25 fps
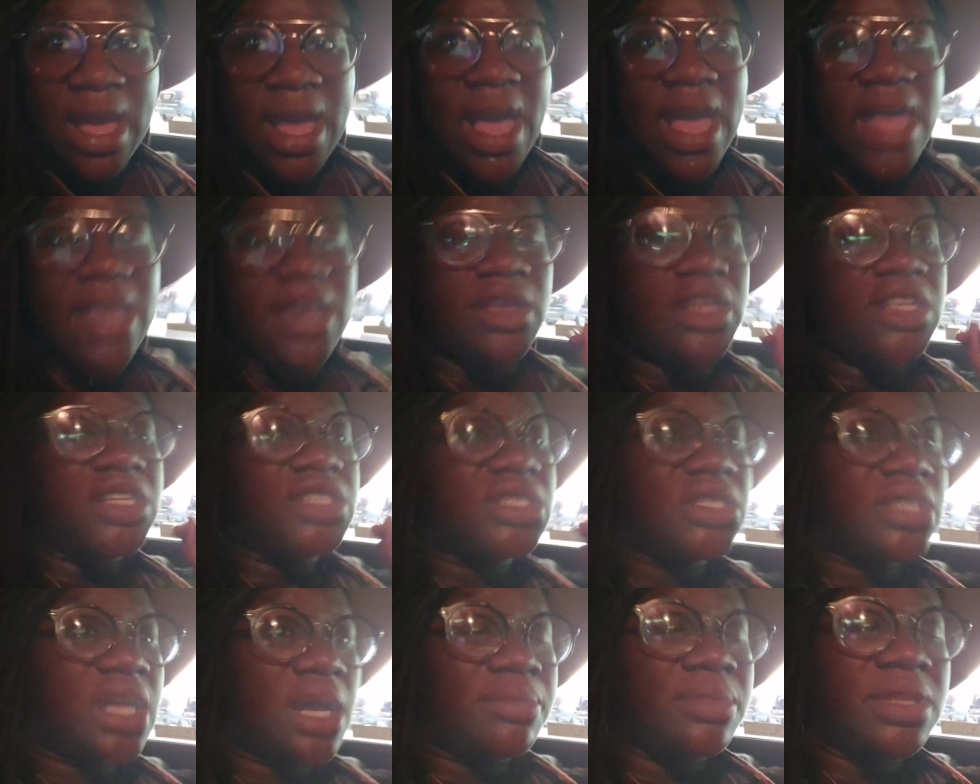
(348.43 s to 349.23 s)
And it is
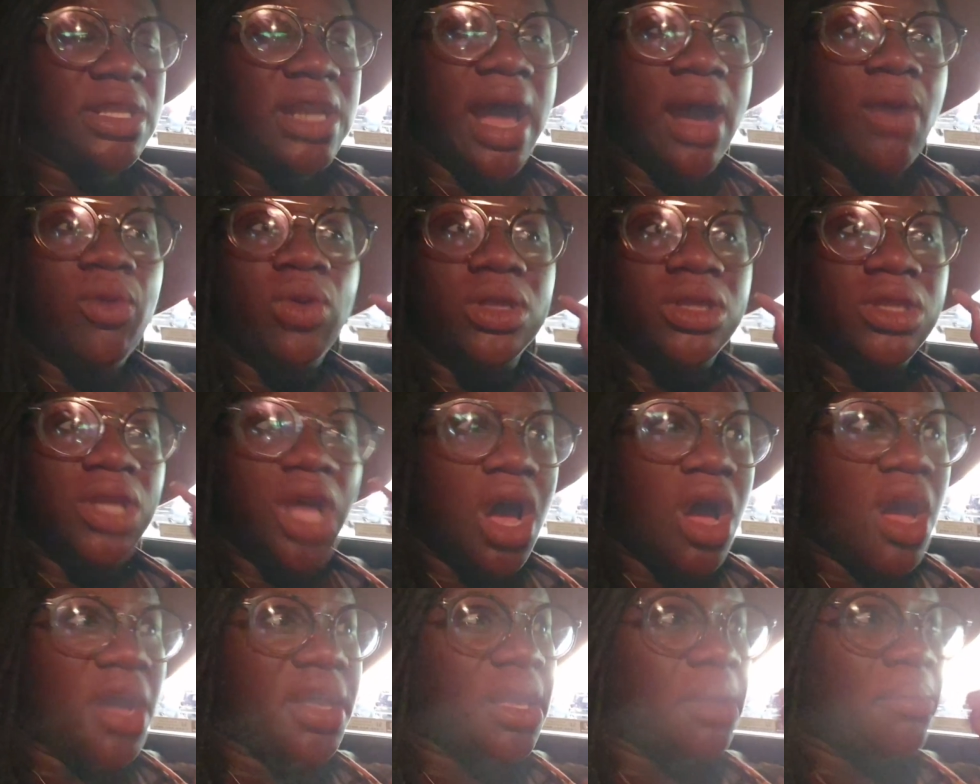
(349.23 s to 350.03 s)
something I will
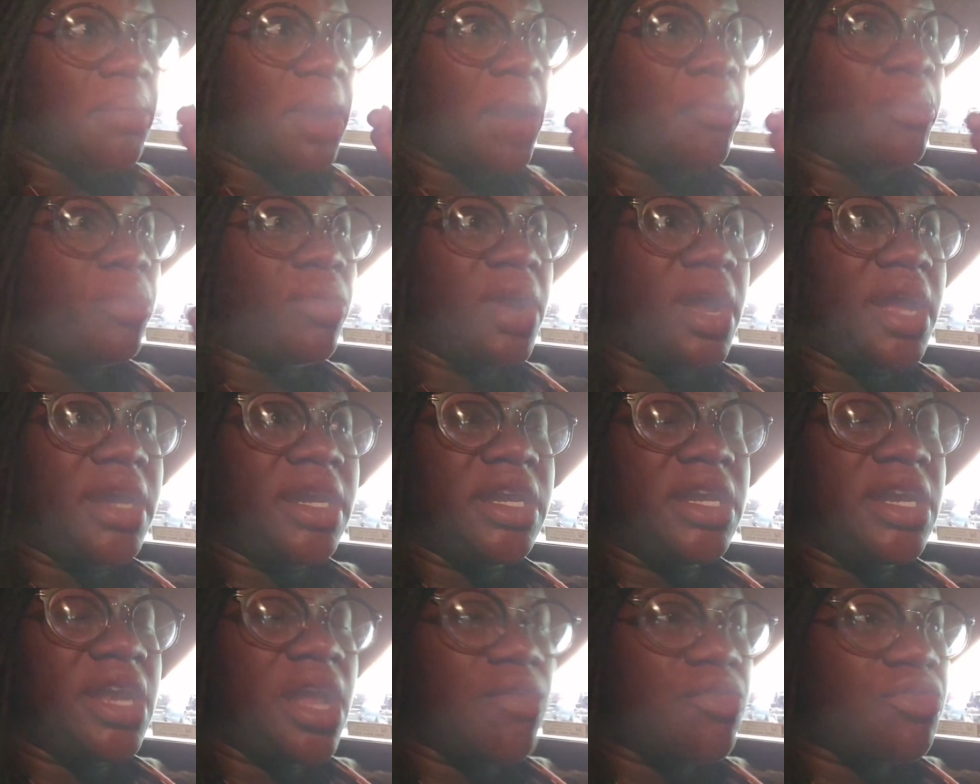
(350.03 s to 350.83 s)
log in my brain
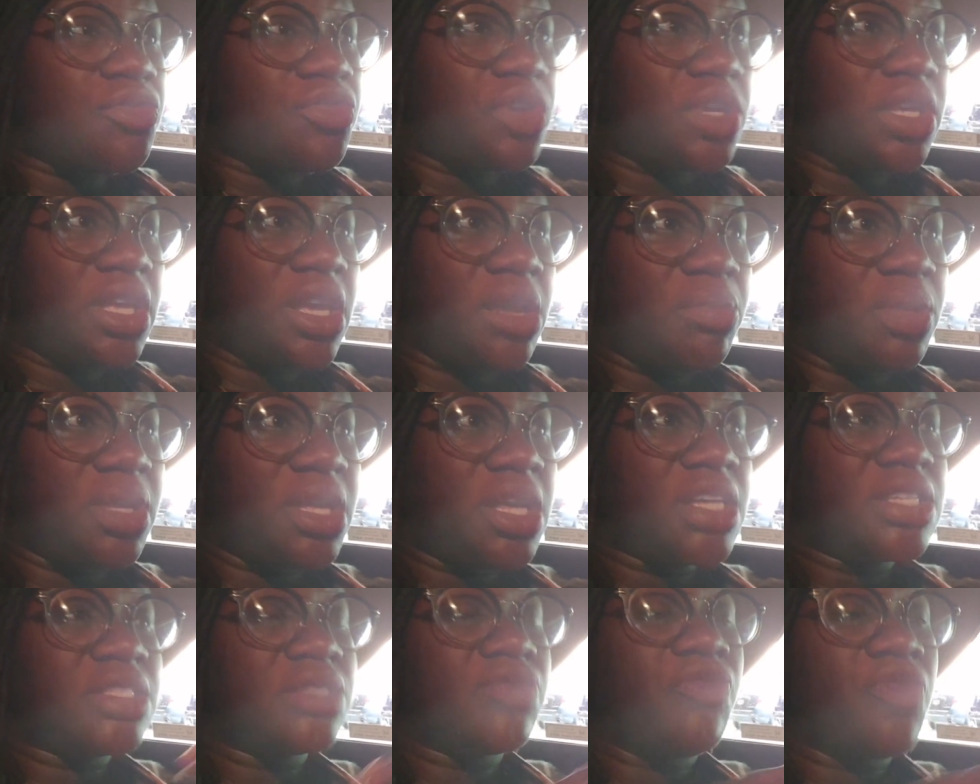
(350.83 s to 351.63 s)
and never forget,
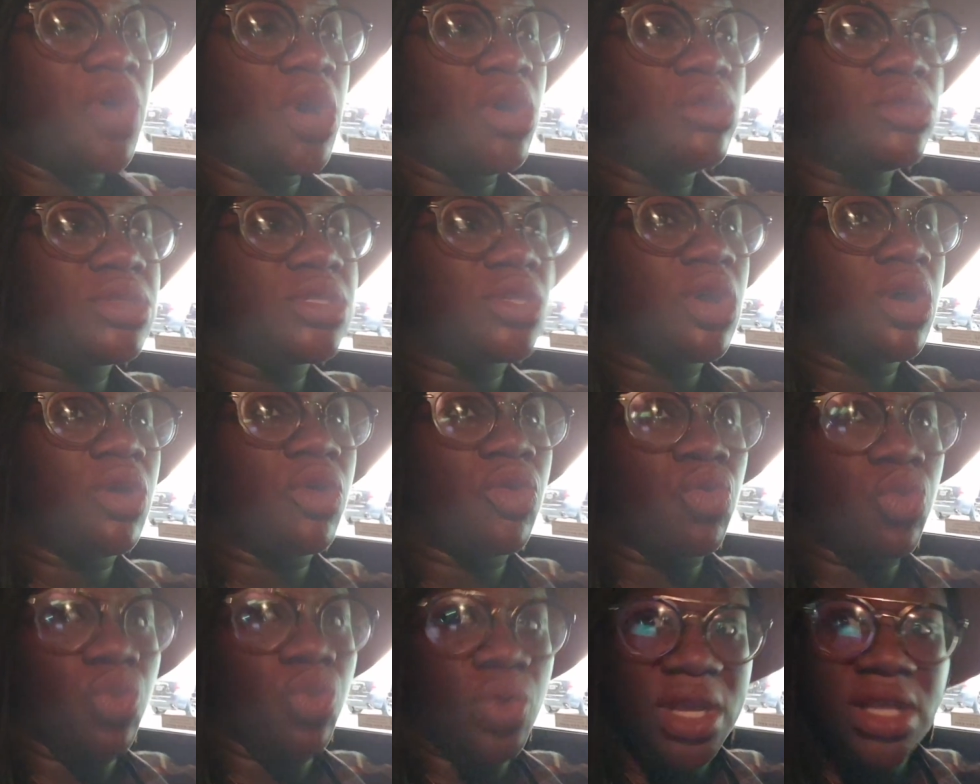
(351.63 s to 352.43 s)
because folks
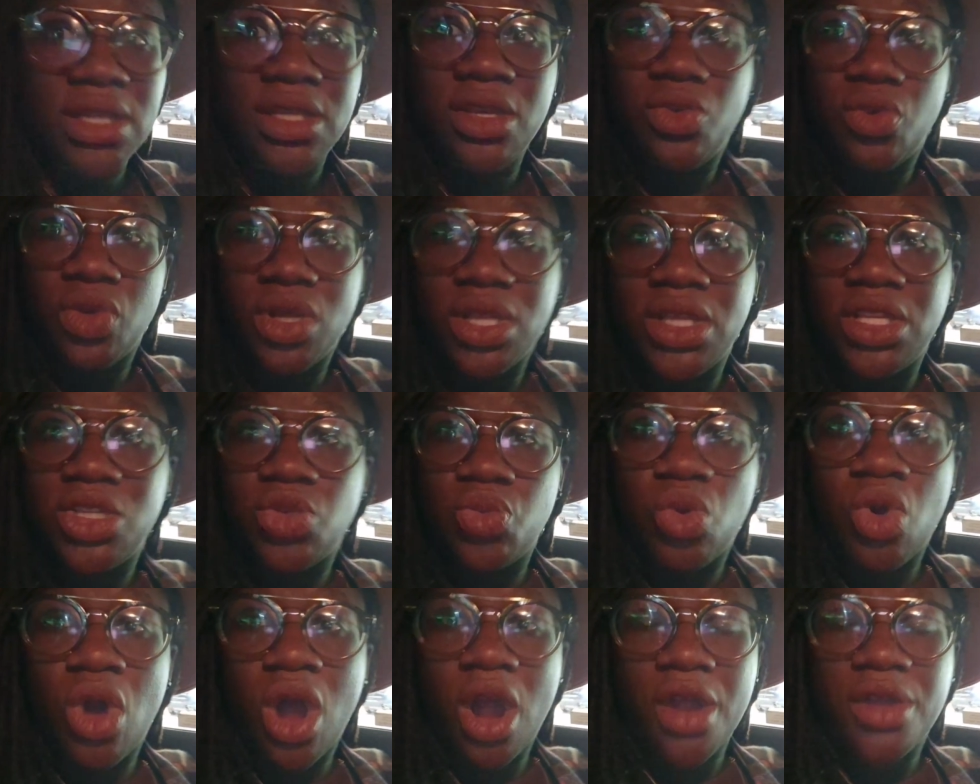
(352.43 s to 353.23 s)
really, really
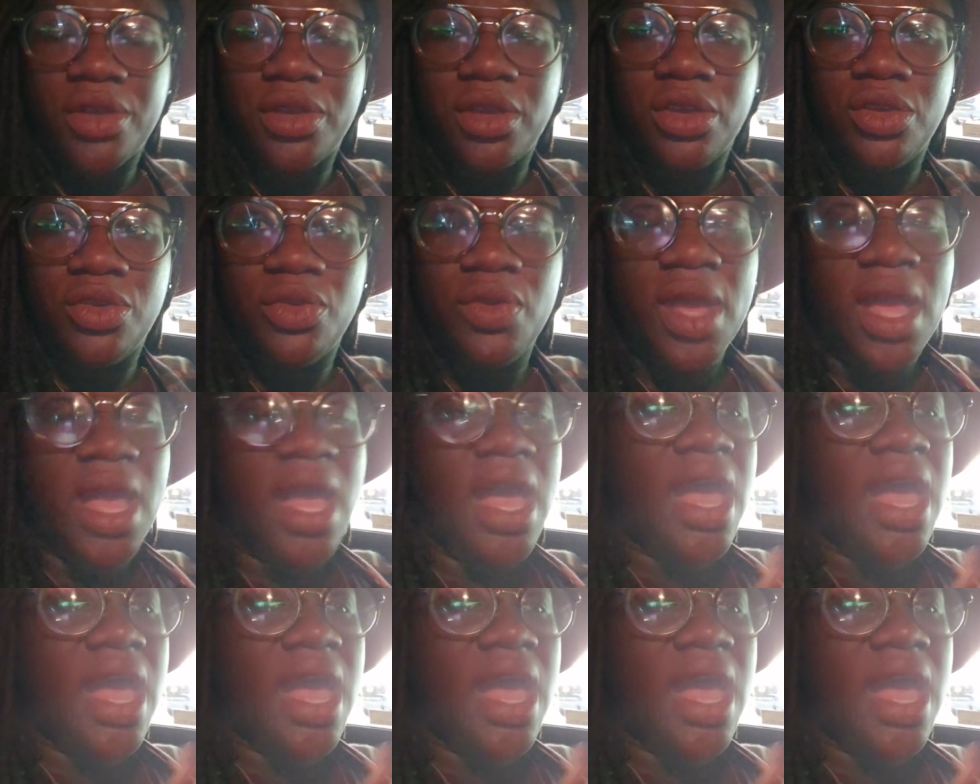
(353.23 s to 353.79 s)
will hurt you.